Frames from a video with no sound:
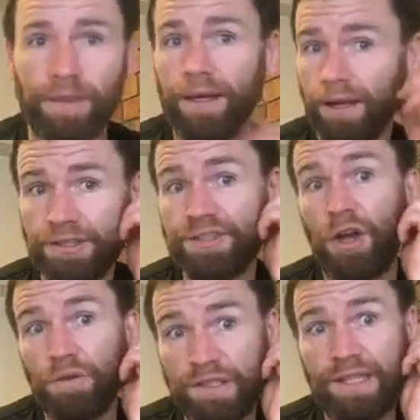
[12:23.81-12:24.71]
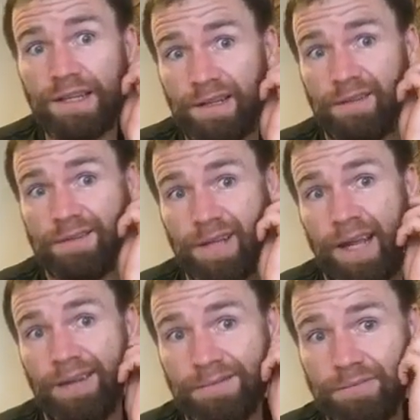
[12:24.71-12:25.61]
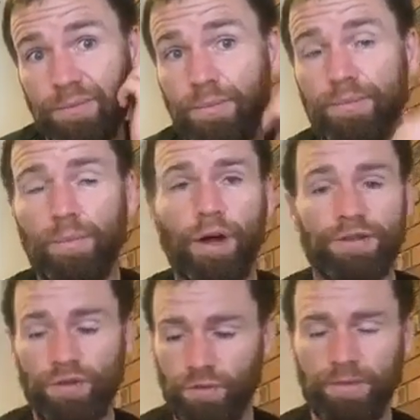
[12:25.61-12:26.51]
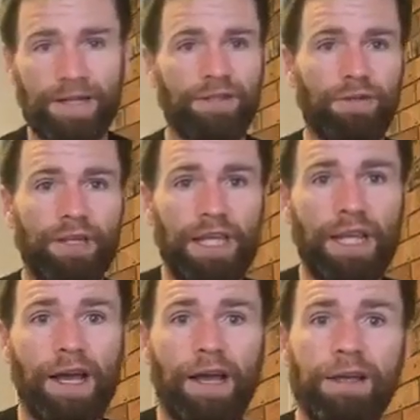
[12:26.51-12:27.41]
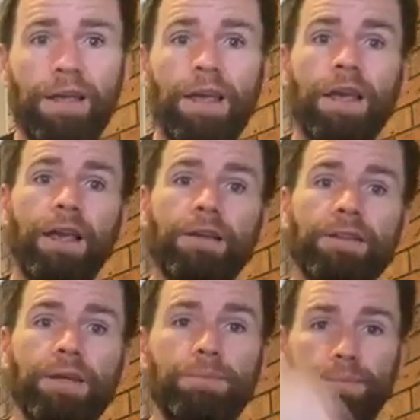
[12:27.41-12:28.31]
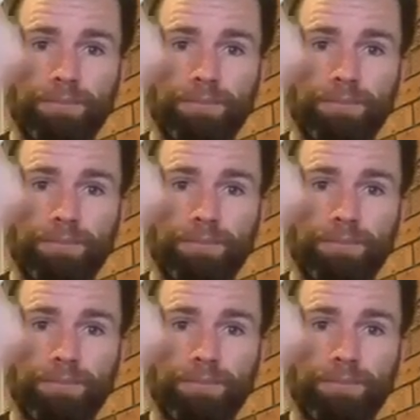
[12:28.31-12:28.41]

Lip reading: and I just overdid it and worked too much here. Did